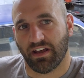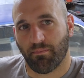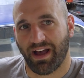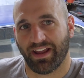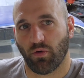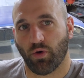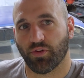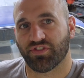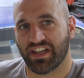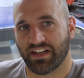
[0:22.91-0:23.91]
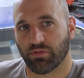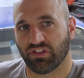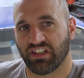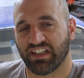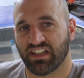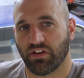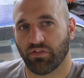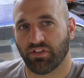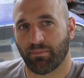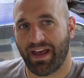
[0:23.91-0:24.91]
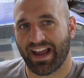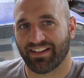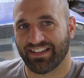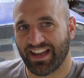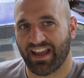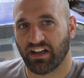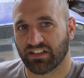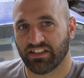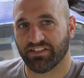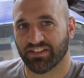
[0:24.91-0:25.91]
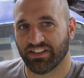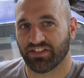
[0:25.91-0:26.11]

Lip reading: my oil sender was leaking over the back of the Cleveland.